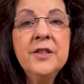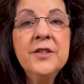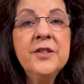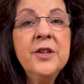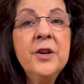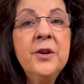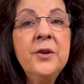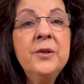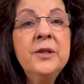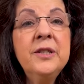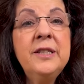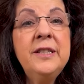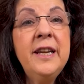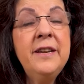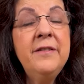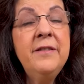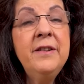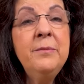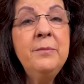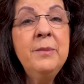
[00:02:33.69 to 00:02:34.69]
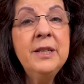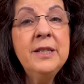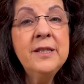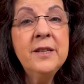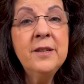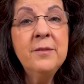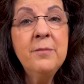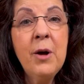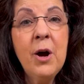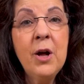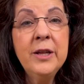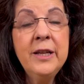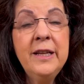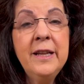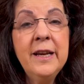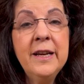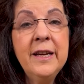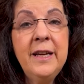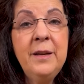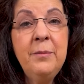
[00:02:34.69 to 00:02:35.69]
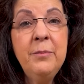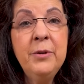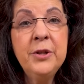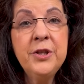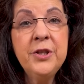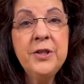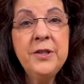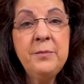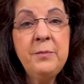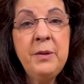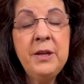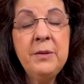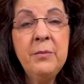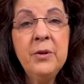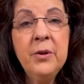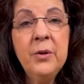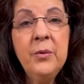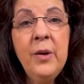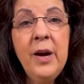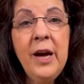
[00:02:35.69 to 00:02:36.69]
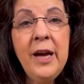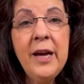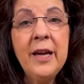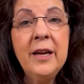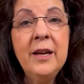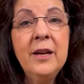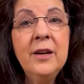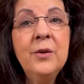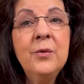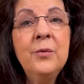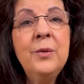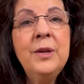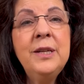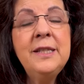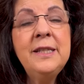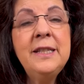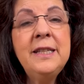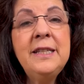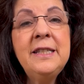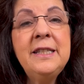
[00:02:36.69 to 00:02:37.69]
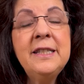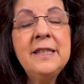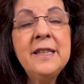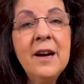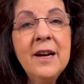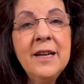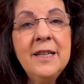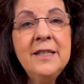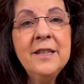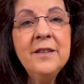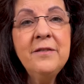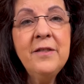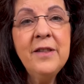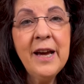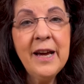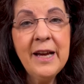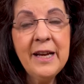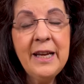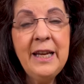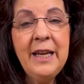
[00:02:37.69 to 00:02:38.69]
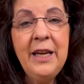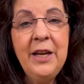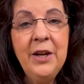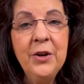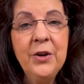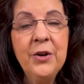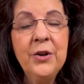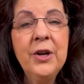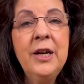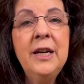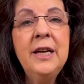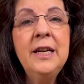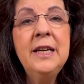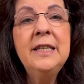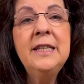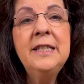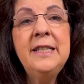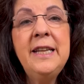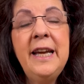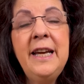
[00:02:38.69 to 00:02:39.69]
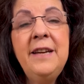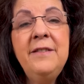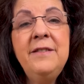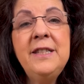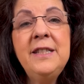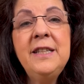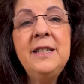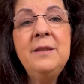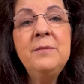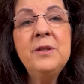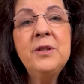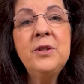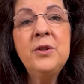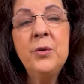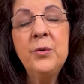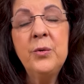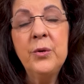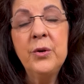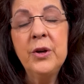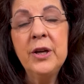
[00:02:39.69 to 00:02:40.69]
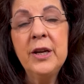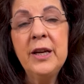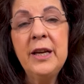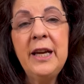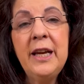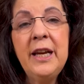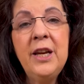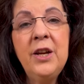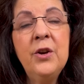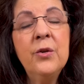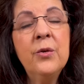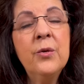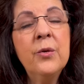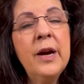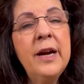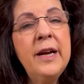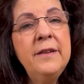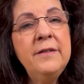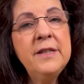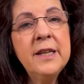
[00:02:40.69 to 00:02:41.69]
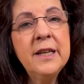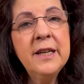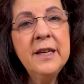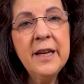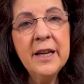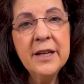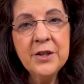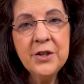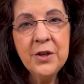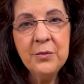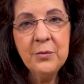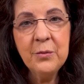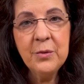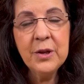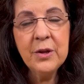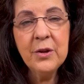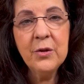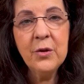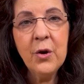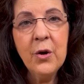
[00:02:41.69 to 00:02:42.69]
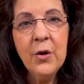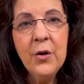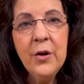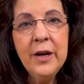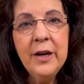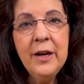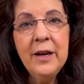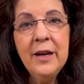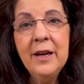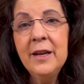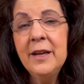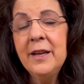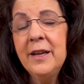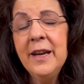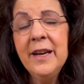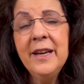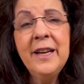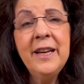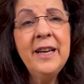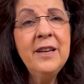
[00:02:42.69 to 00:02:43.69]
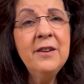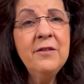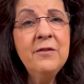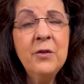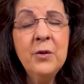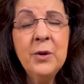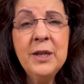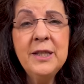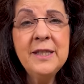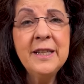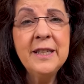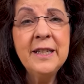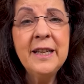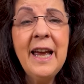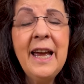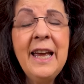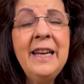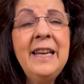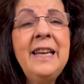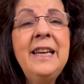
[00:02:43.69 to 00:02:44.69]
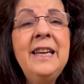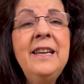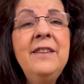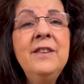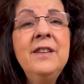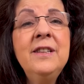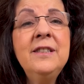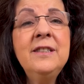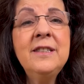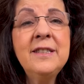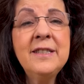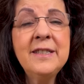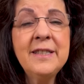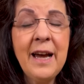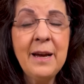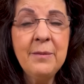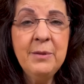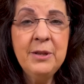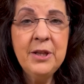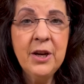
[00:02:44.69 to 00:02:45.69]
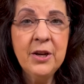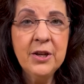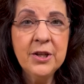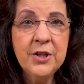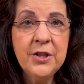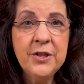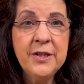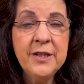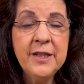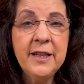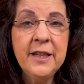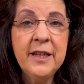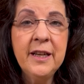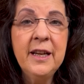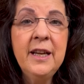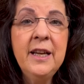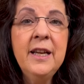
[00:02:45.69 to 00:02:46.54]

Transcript: So Dave admits to Molly that he pushes people away. We see signs of that here. Dave seems torn. He craves connection with Lauren, yet he avoids it and even sabotages it.